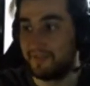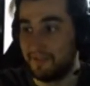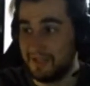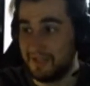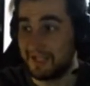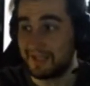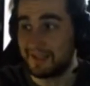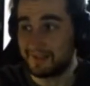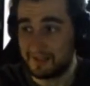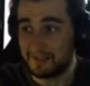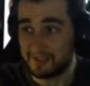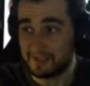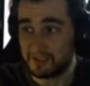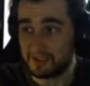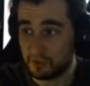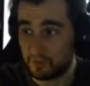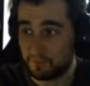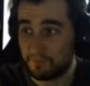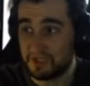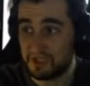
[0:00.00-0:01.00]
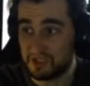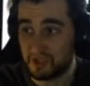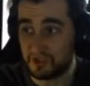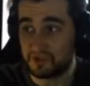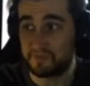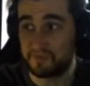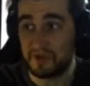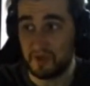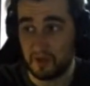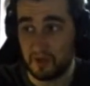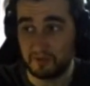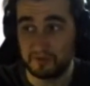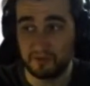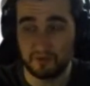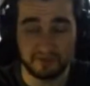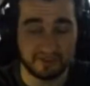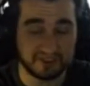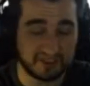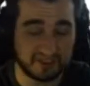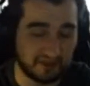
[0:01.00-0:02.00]
like these two pictures belong to
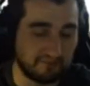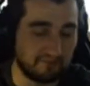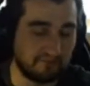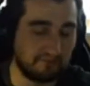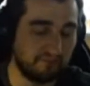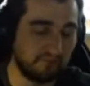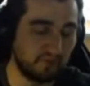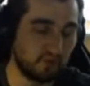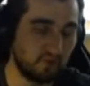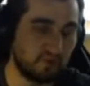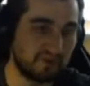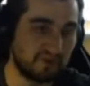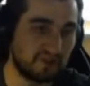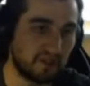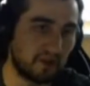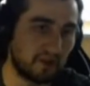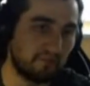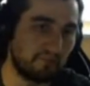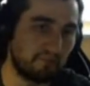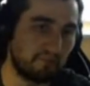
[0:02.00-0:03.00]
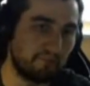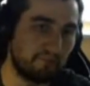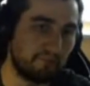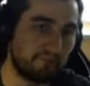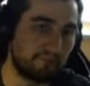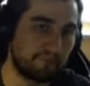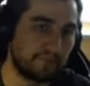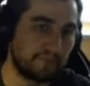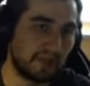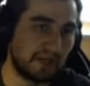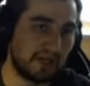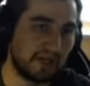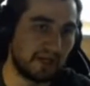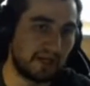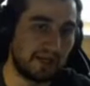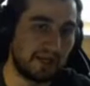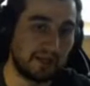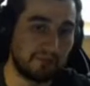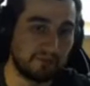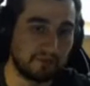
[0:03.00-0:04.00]
the same
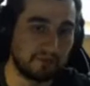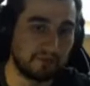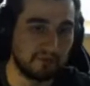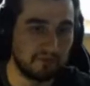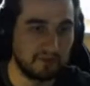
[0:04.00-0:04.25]
level.